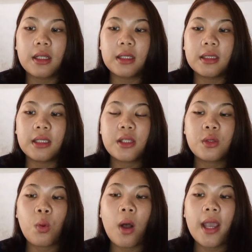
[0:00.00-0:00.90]

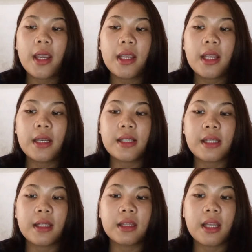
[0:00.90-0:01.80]
That's why the
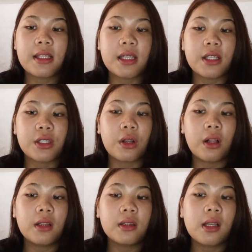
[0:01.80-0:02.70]
sentence is
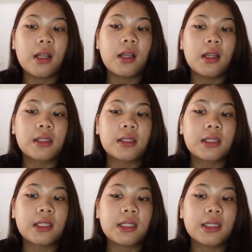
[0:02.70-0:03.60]
called
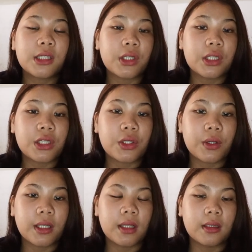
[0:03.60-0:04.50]
third
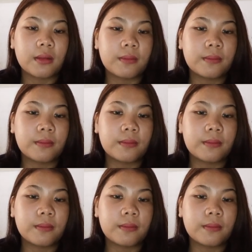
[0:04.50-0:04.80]
conditional.